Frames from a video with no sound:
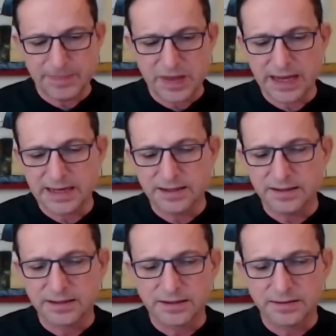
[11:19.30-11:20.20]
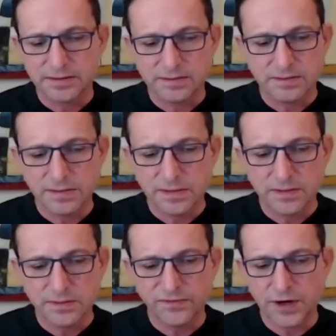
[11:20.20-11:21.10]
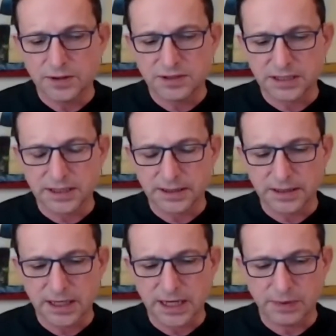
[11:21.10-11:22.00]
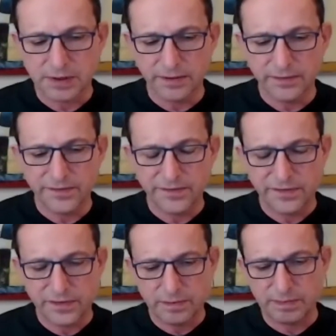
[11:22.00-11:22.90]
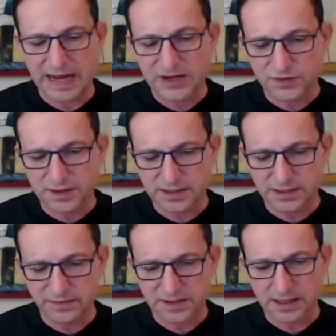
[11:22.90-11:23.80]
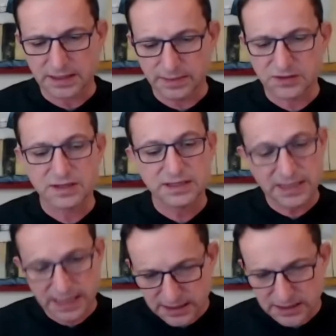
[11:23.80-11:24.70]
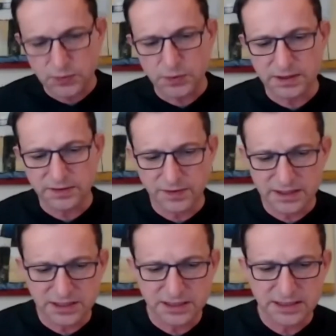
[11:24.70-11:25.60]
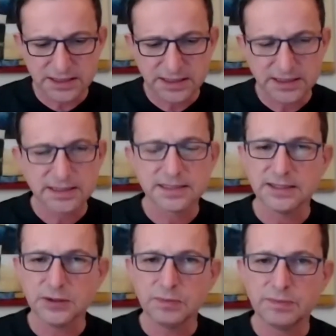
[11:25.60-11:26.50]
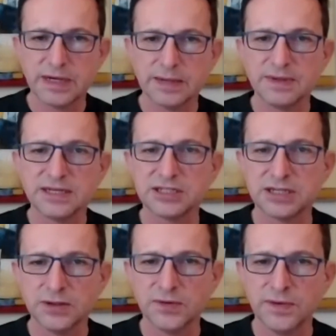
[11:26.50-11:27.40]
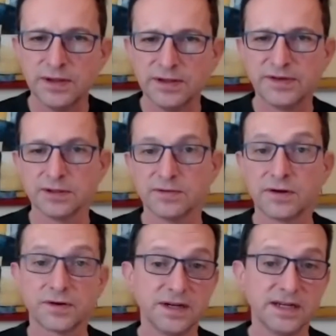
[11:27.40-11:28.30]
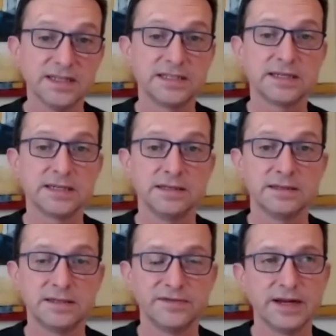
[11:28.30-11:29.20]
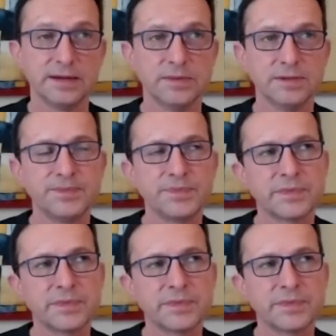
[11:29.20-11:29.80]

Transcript: and wrote a couple of batteries of psychometric tests, one of which is still published in the field of careers and development.